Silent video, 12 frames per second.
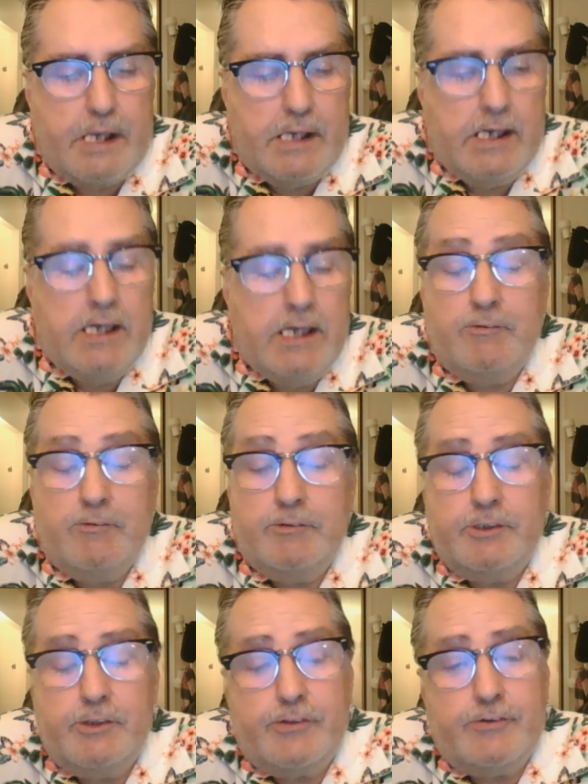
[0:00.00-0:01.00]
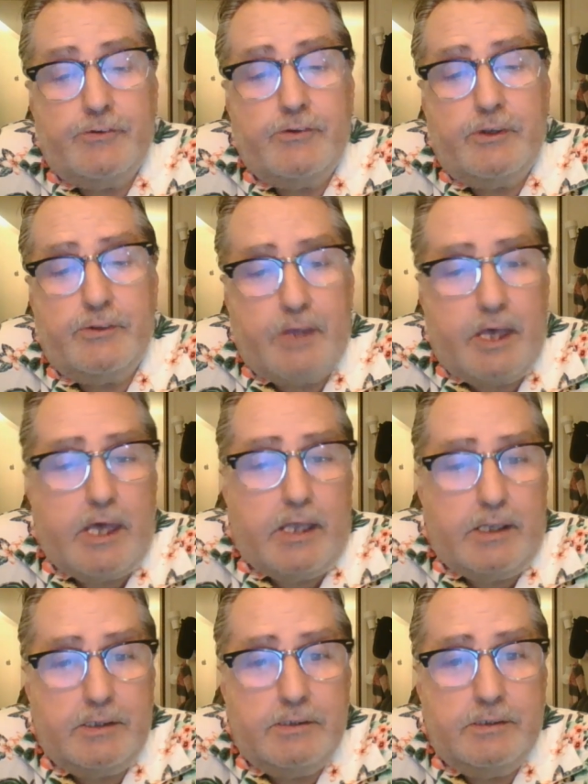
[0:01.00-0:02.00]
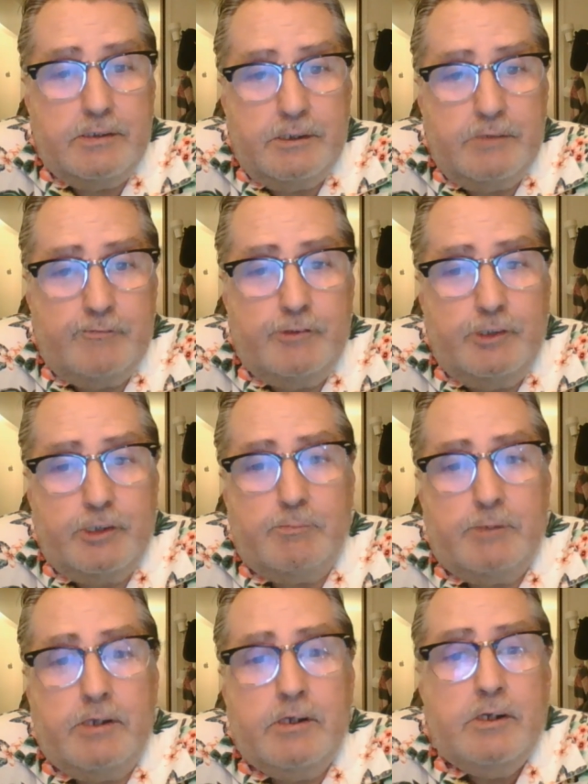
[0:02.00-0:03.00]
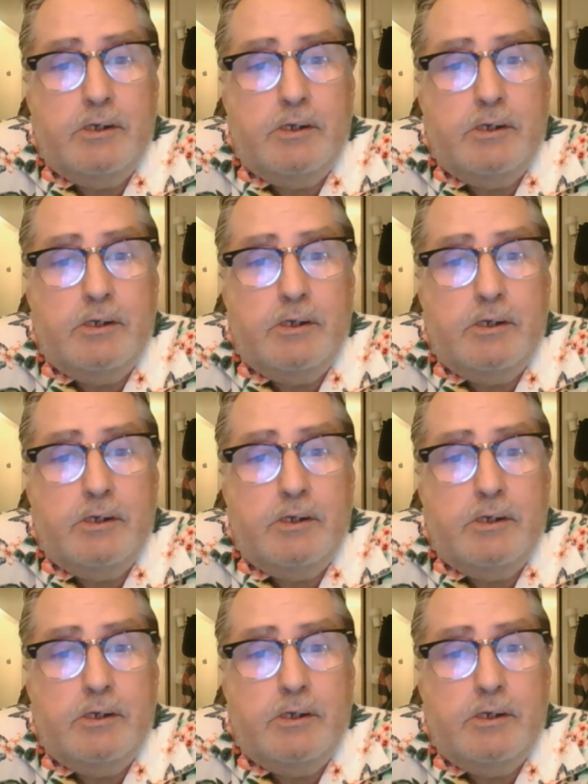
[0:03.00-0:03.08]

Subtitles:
I have another theory on that. If you look at my